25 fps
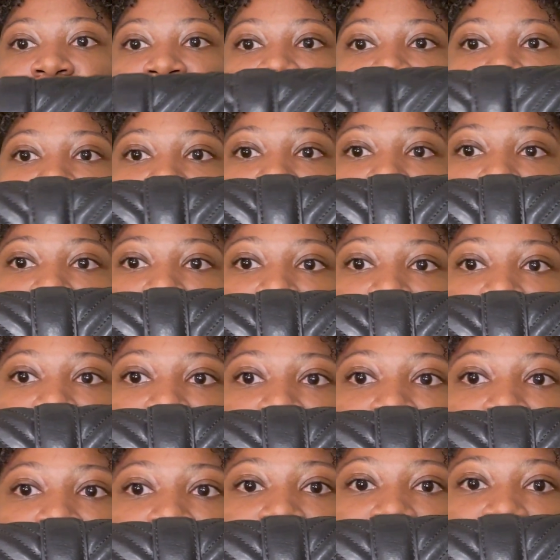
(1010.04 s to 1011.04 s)

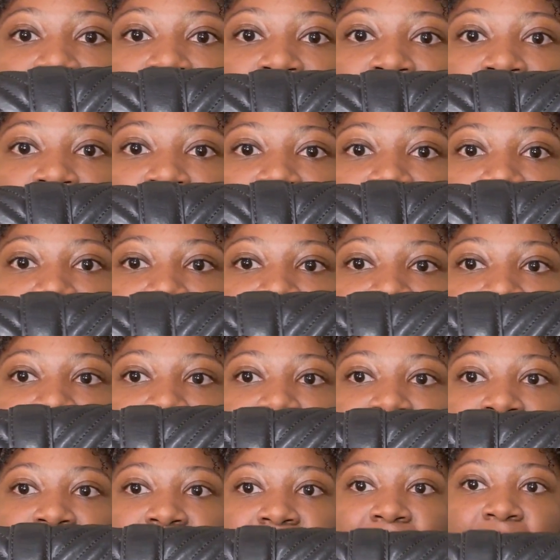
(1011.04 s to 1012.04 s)
And I don't think you can tell
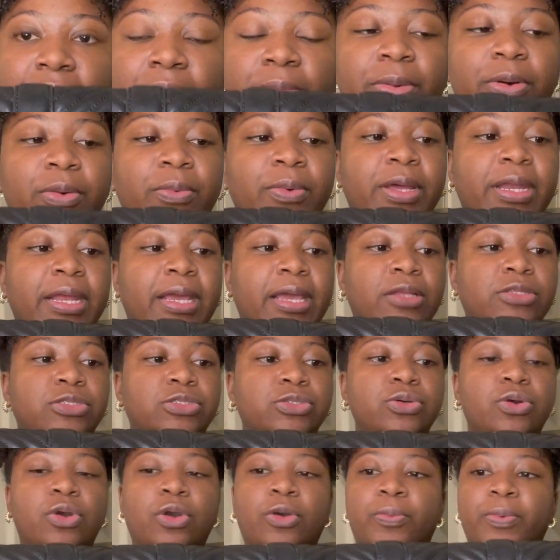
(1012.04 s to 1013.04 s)
now, but when I
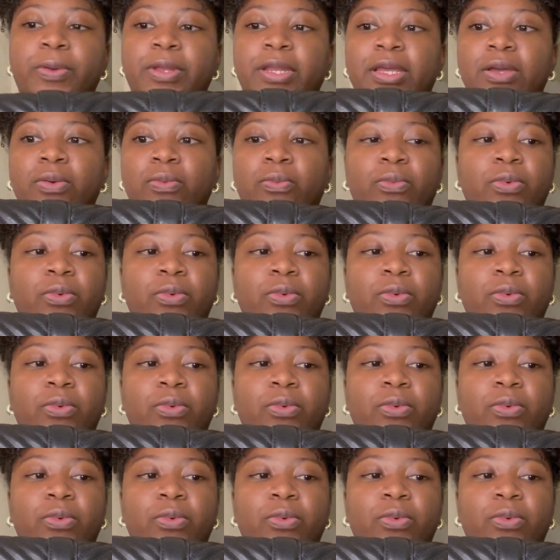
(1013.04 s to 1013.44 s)
do open it,